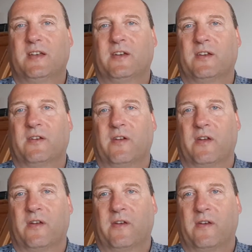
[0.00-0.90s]

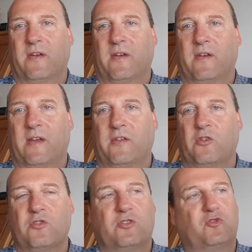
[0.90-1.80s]
and you
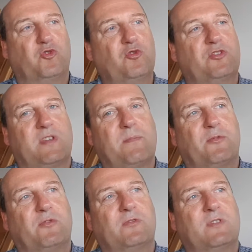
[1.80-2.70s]
look through the
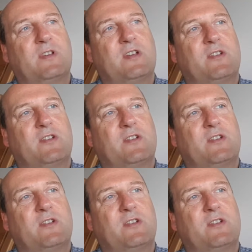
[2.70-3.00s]
sample,